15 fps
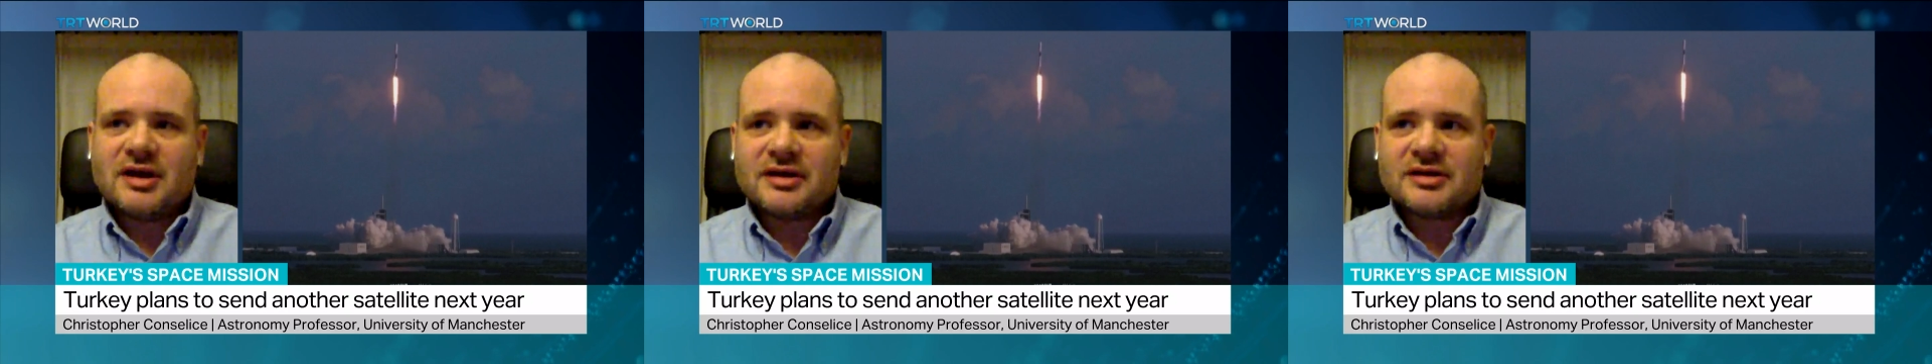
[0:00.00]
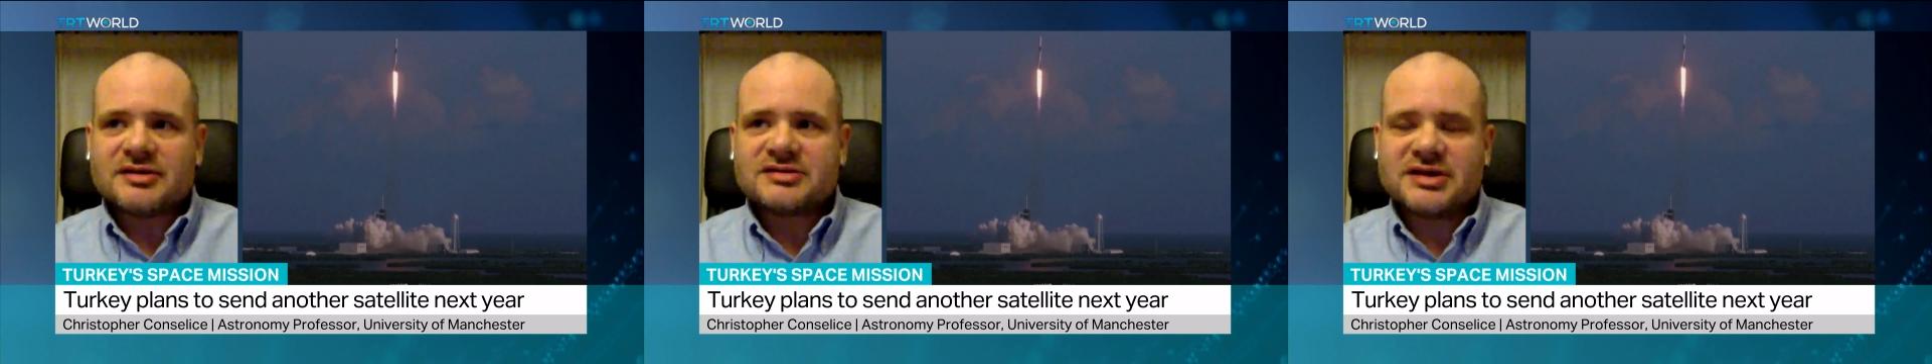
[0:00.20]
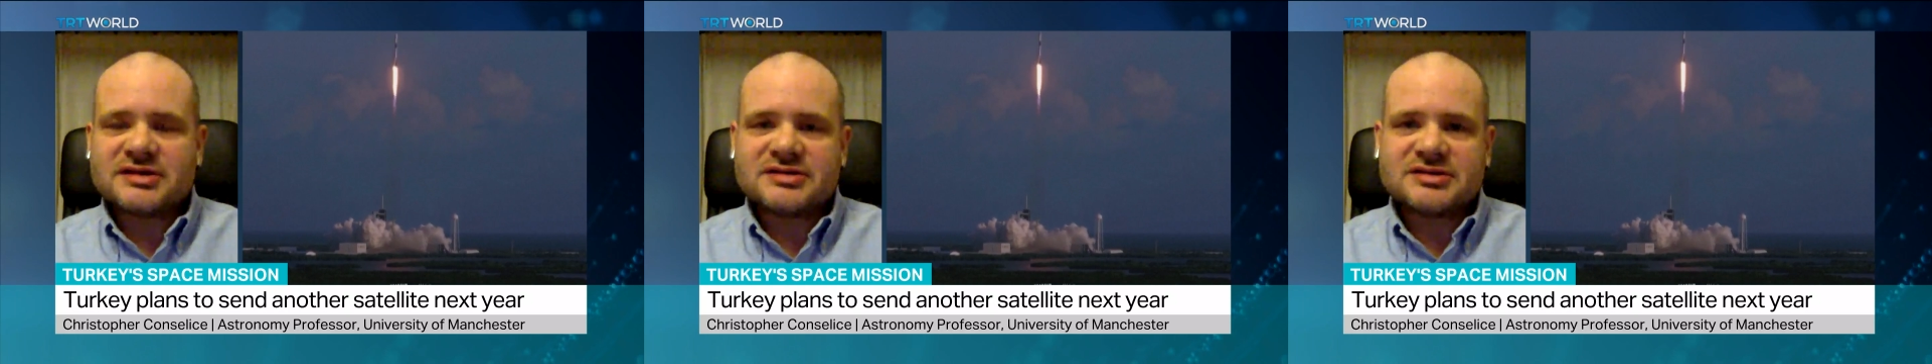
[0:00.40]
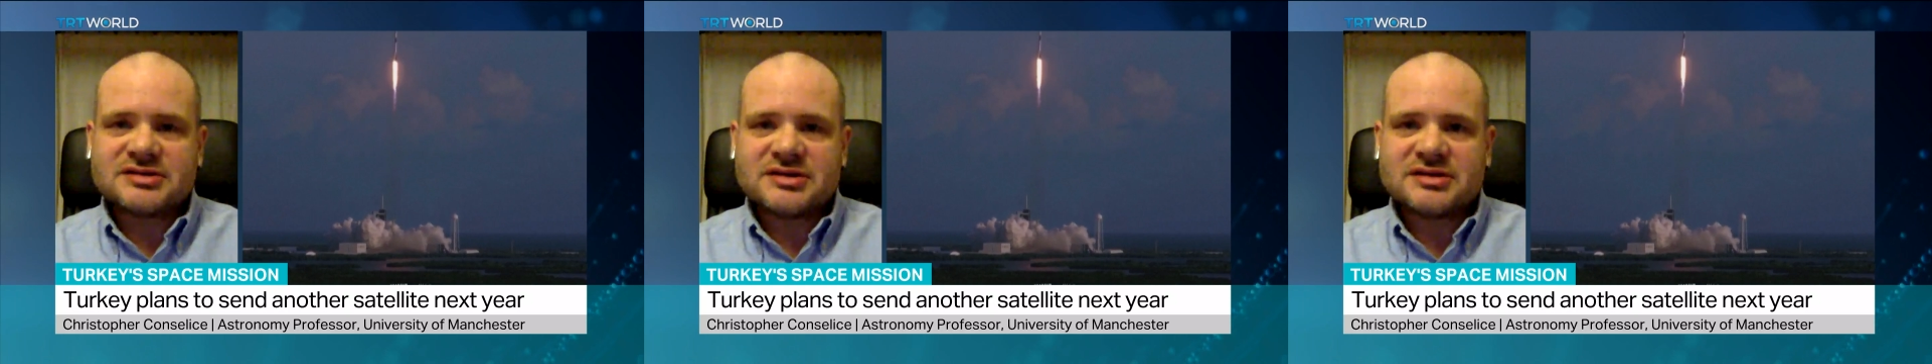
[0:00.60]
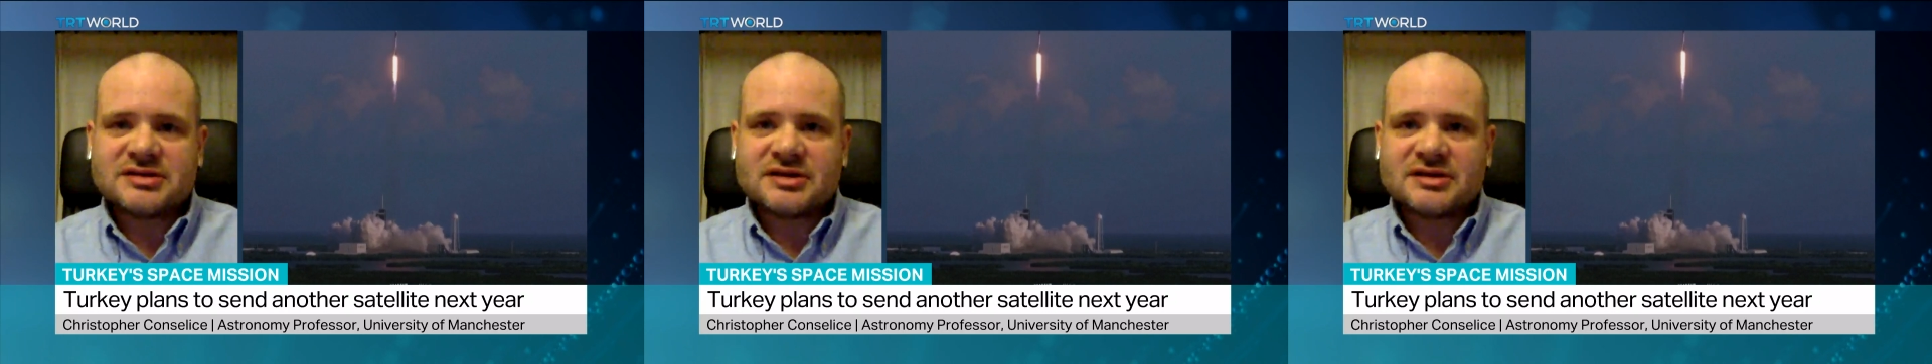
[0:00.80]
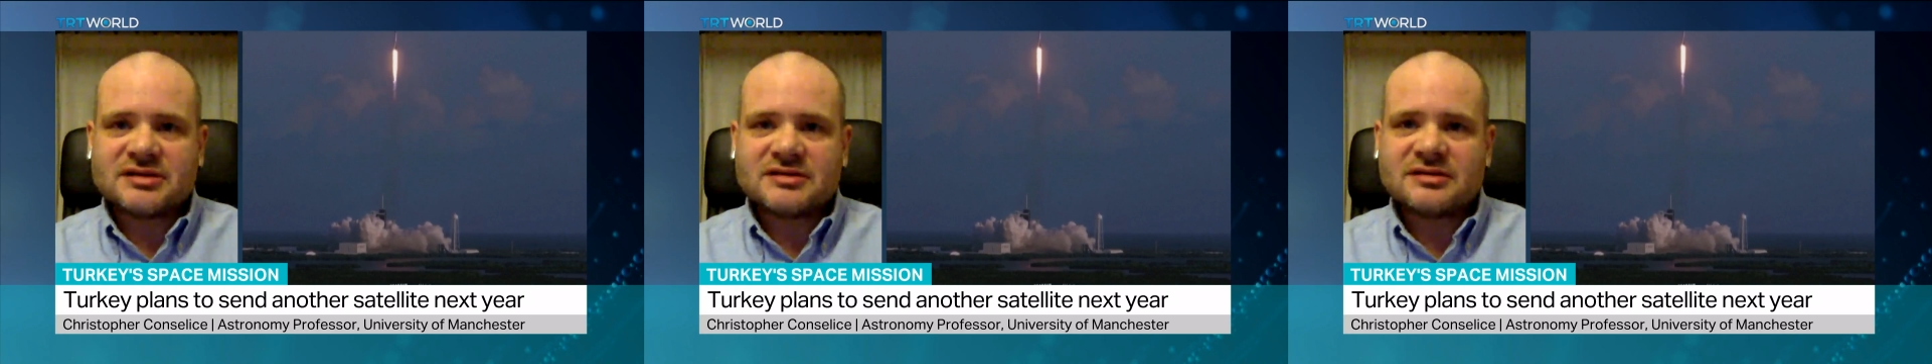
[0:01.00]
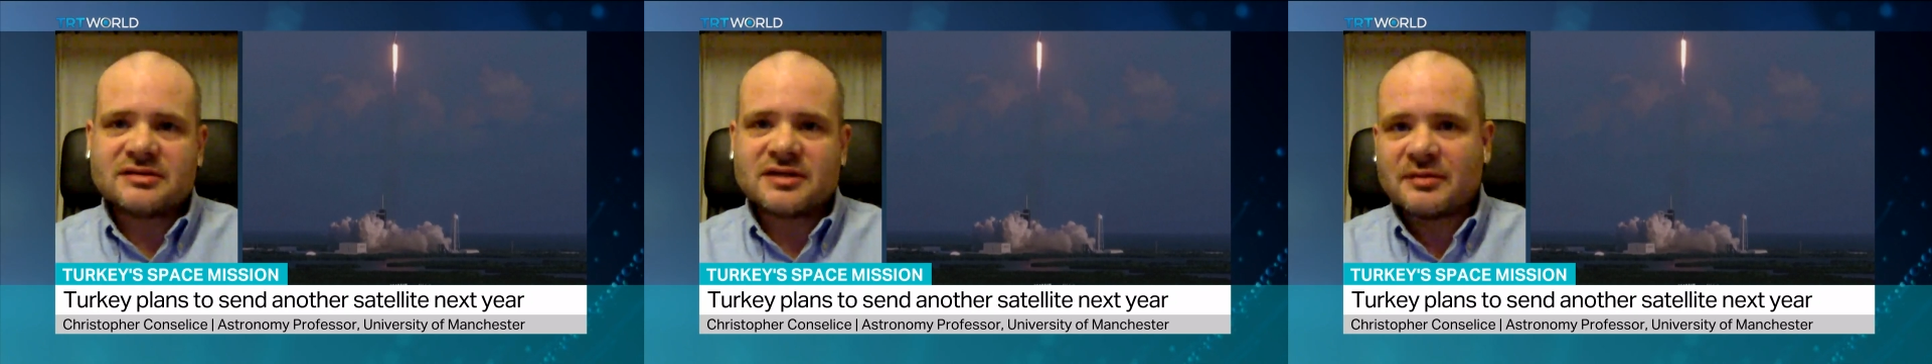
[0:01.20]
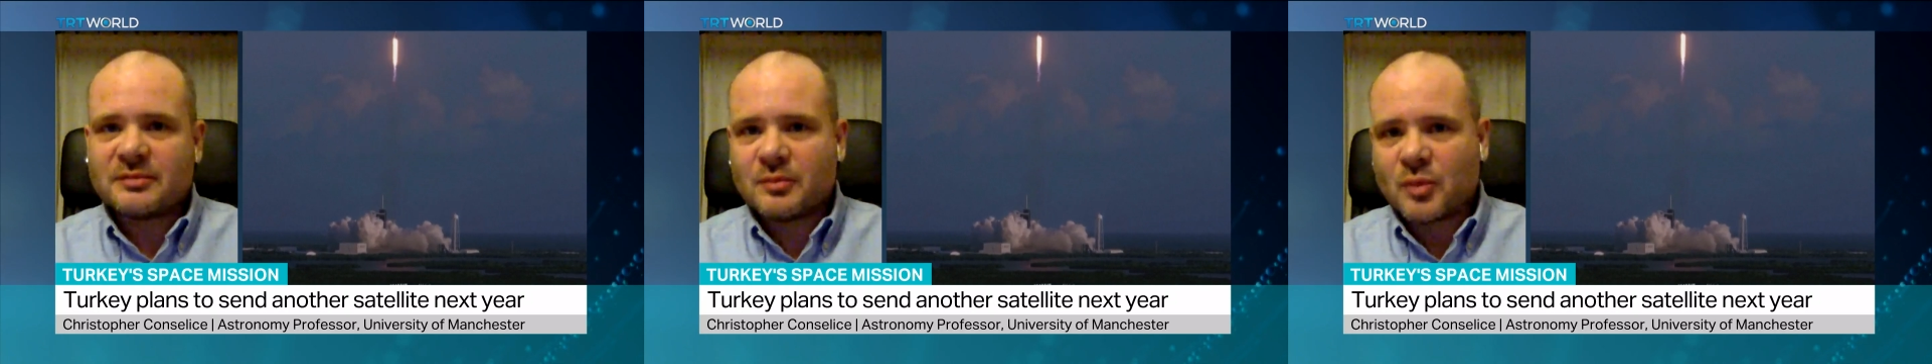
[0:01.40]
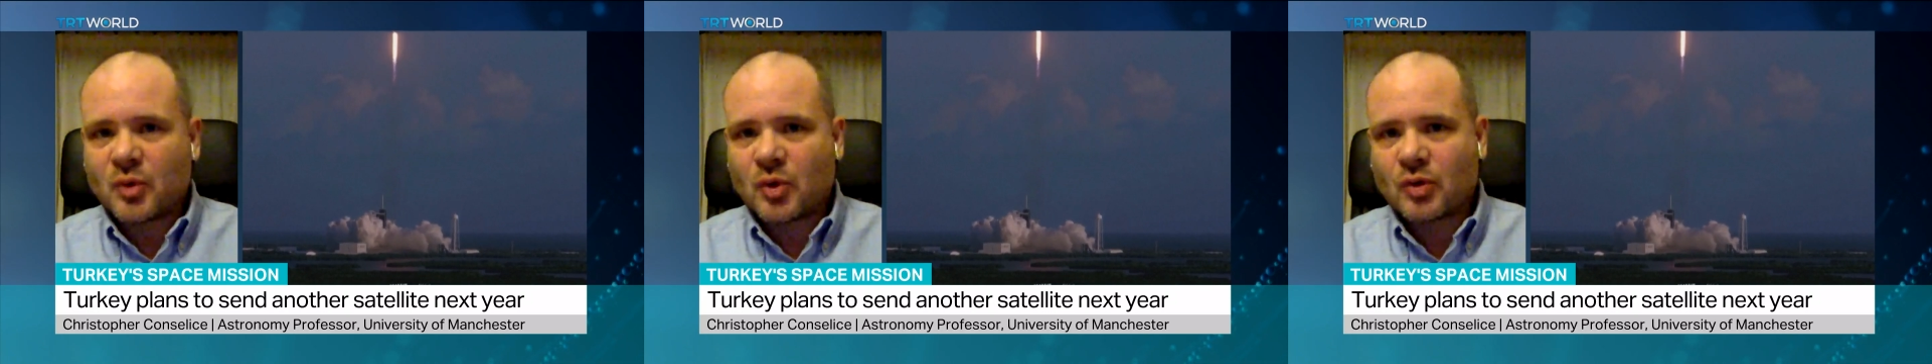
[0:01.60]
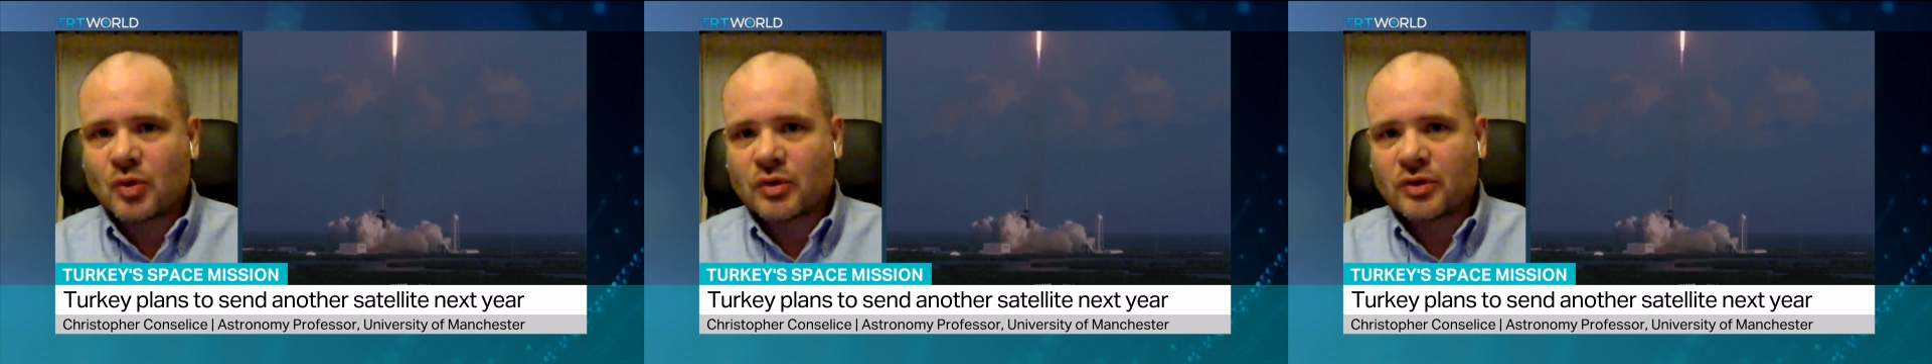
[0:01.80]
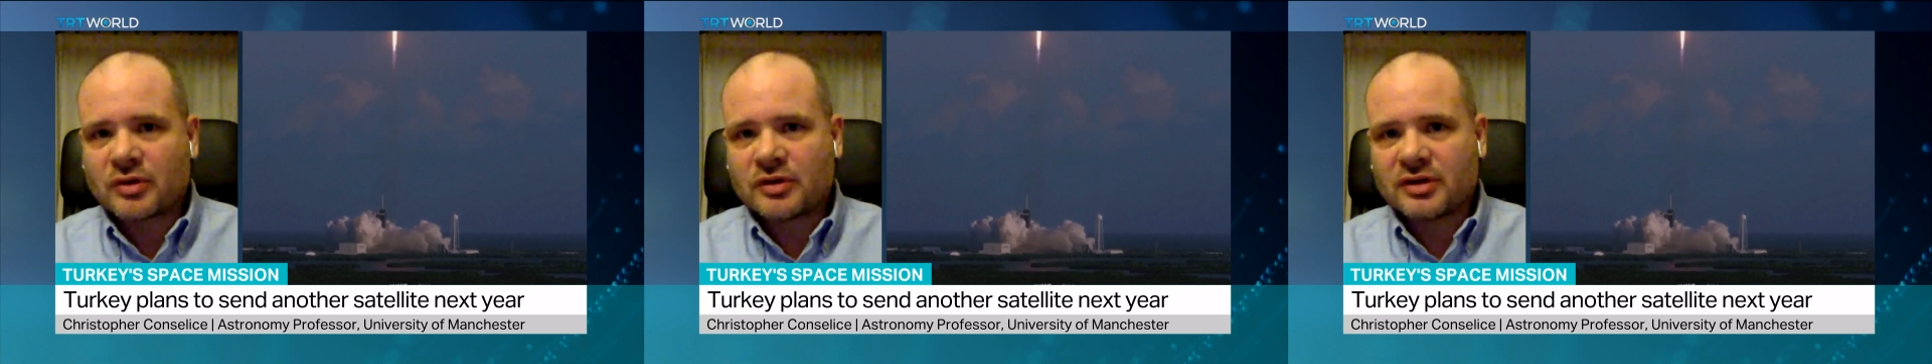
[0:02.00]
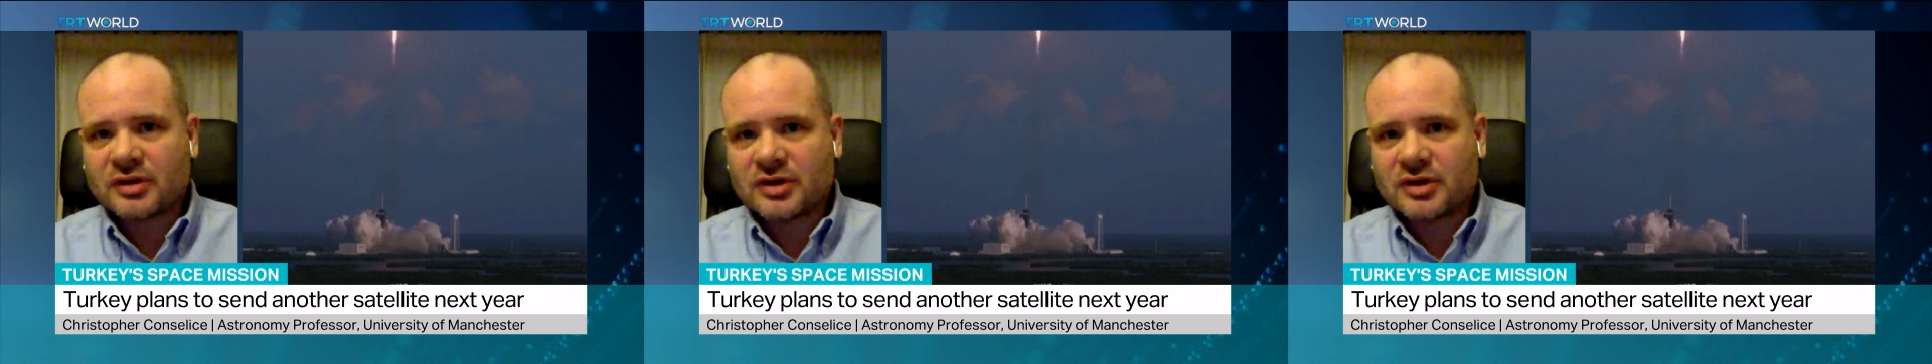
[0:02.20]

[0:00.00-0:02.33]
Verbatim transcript: And it's nice to see that that more uh,